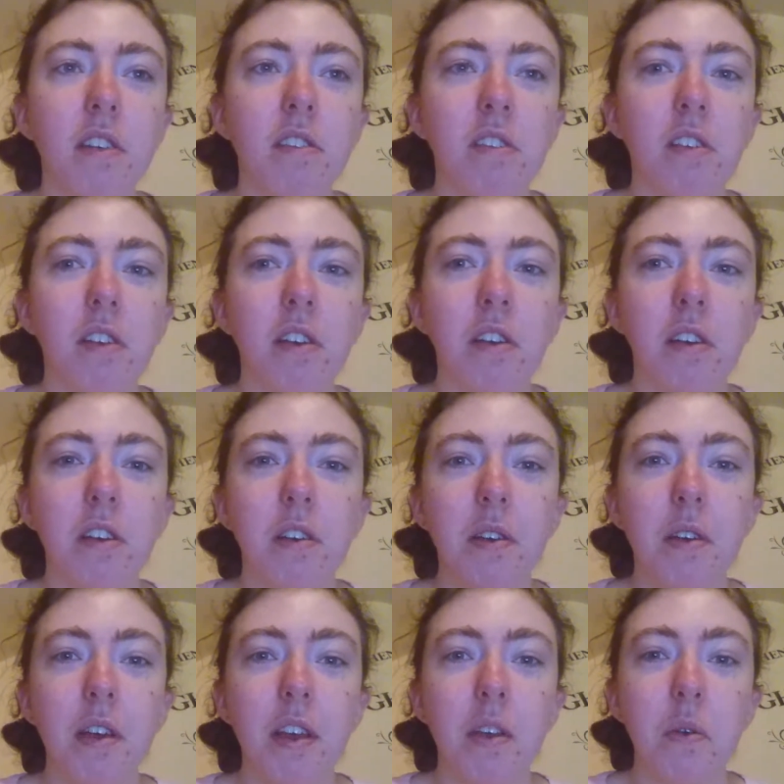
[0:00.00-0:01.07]
So
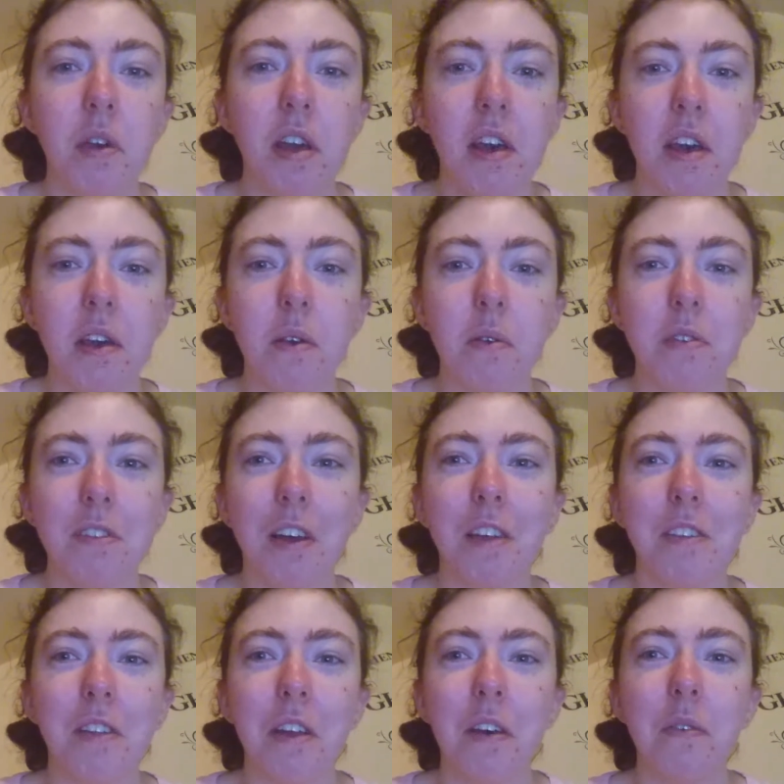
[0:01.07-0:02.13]
here we go,
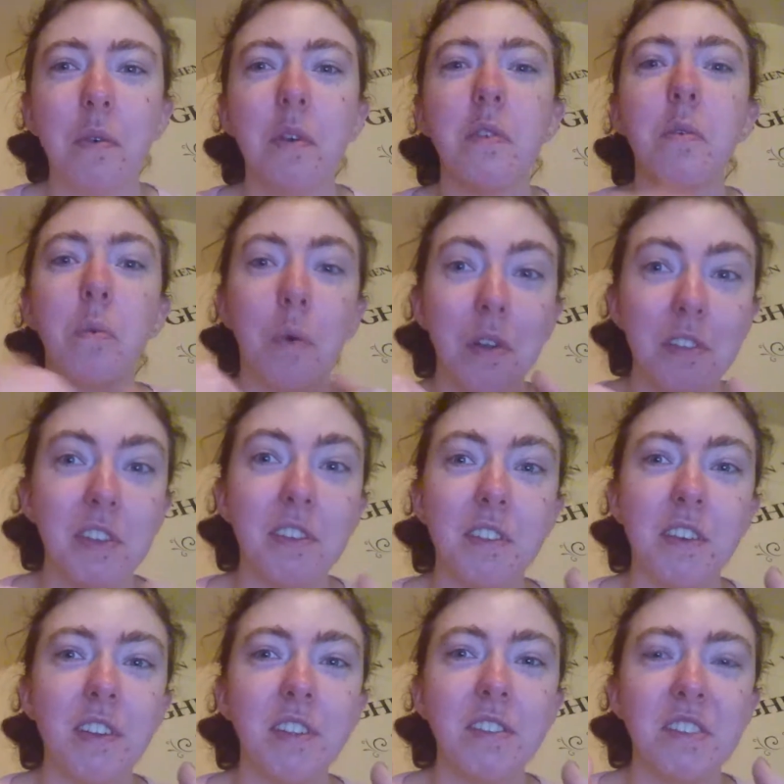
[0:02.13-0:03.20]
starting off with what is
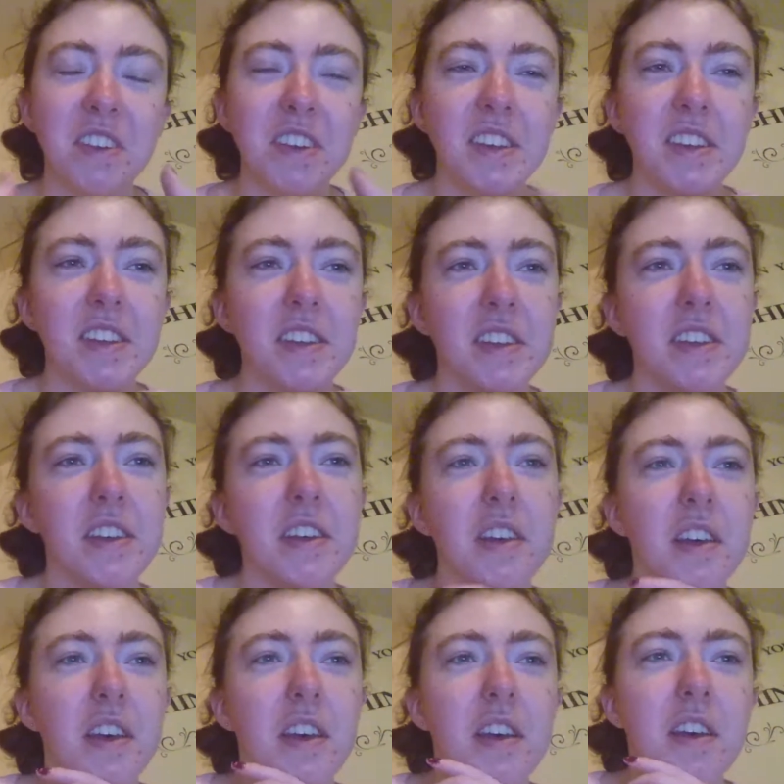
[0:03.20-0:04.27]
an ology?
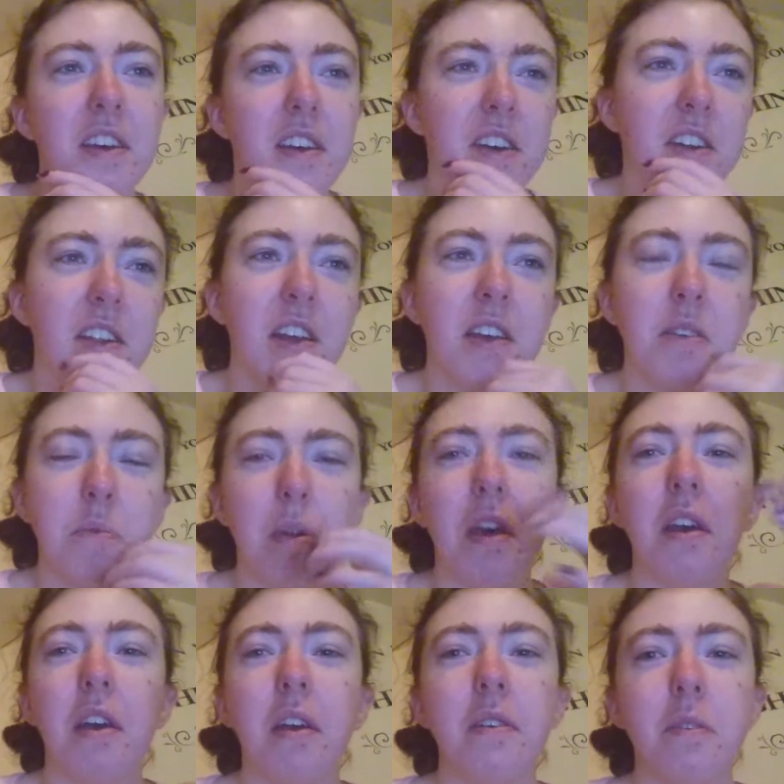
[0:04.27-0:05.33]
And I guess,
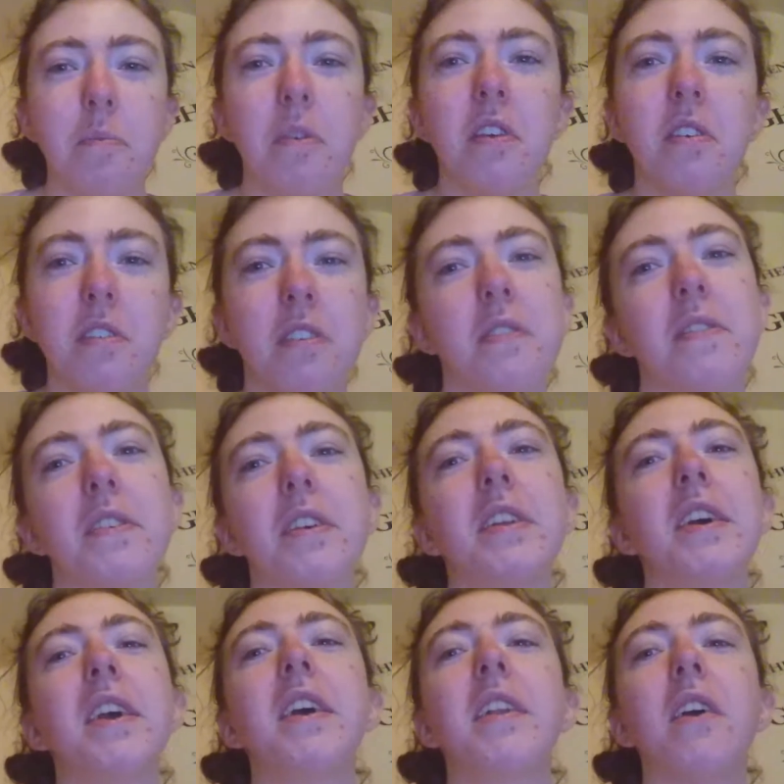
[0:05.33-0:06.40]
like,
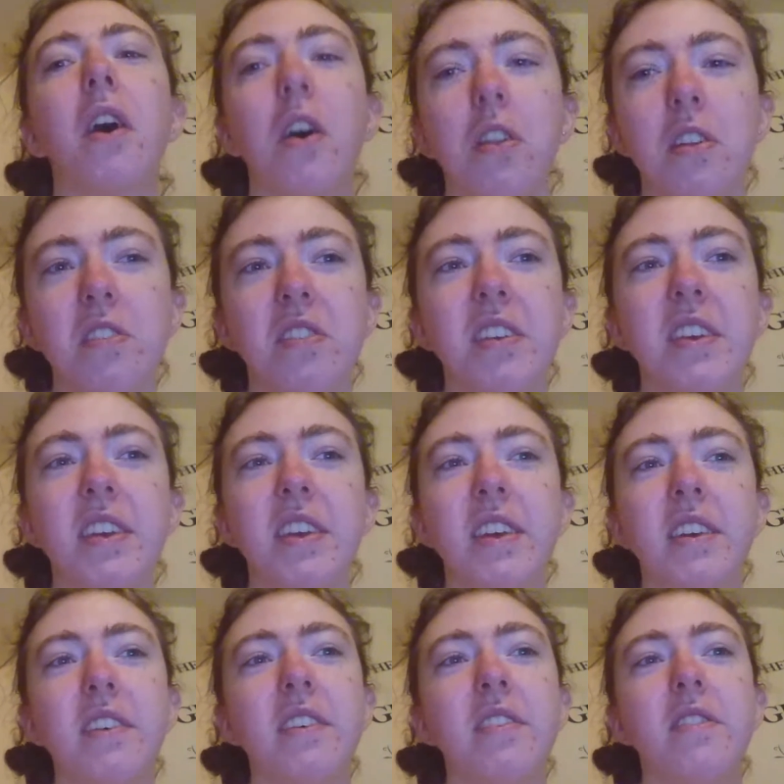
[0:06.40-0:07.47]
specifically, an ology
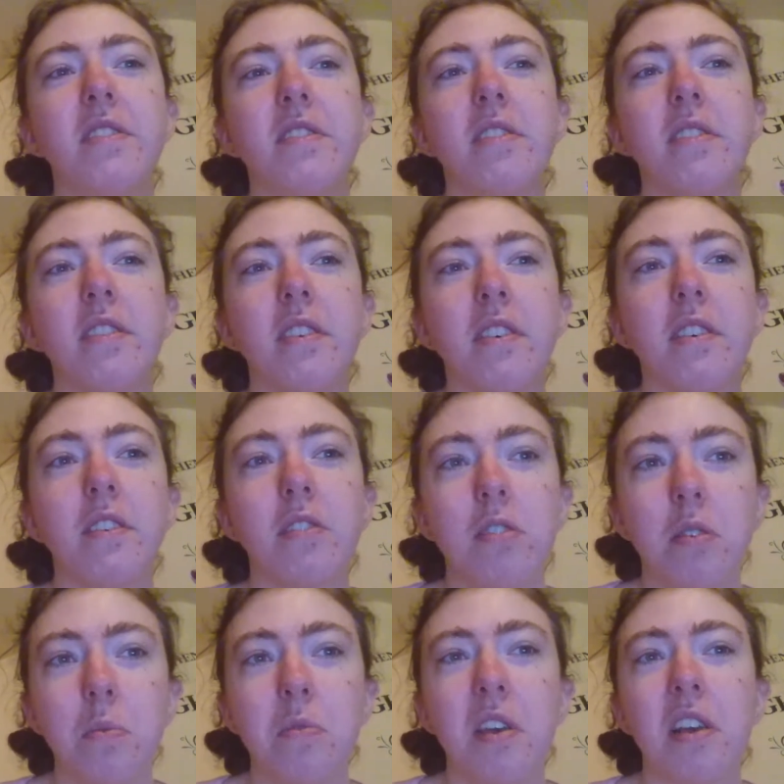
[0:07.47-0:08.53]
is a
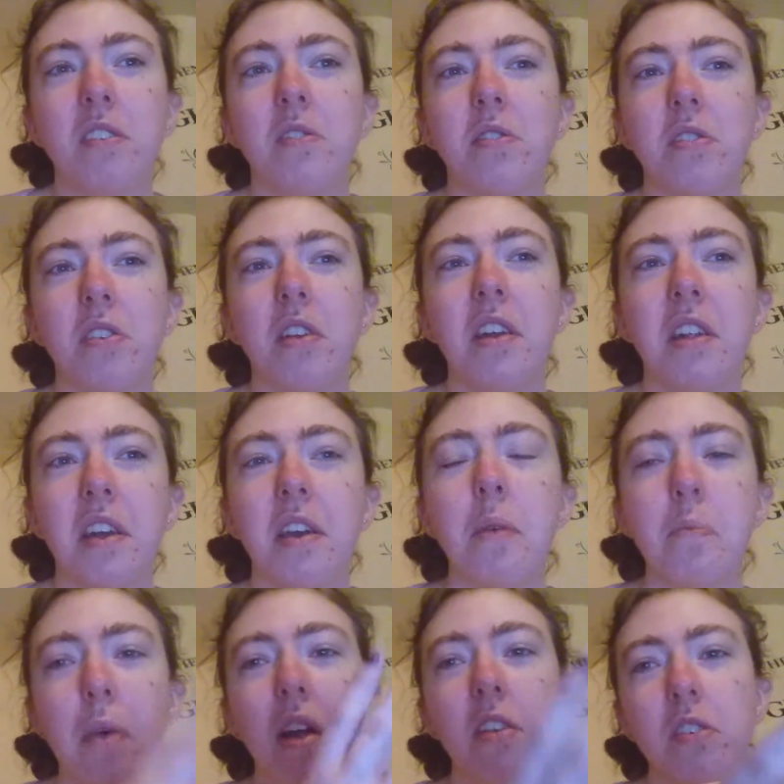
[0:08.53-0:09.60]
subject of study, like
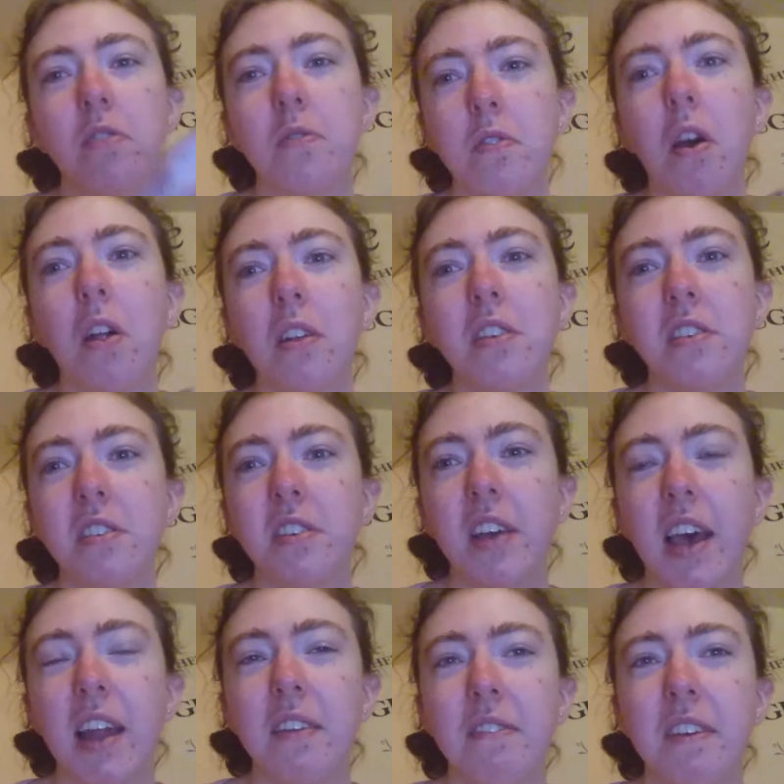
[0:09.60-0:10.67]
a branch of knowledge
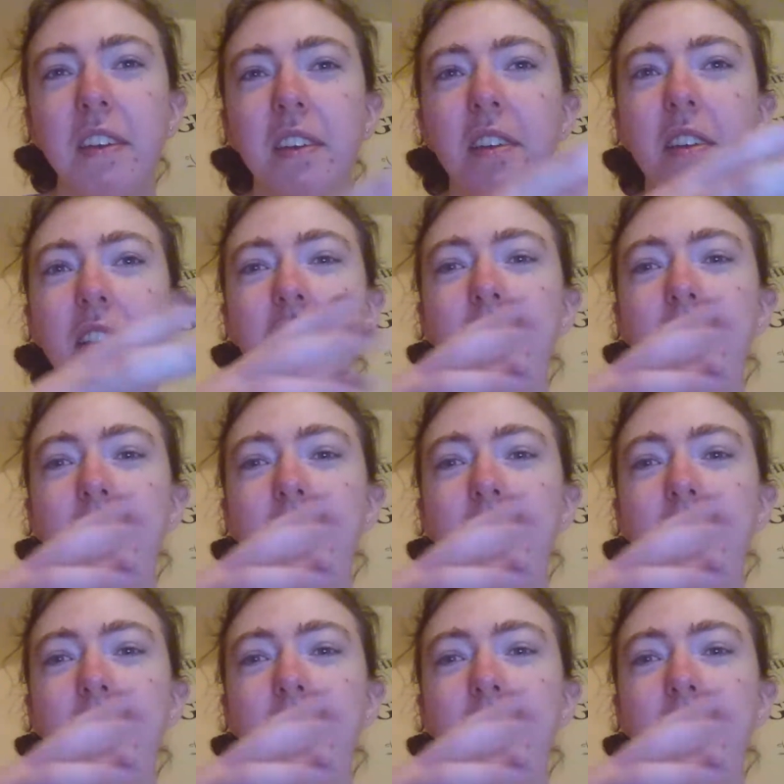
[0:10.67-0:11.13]
kind of thing,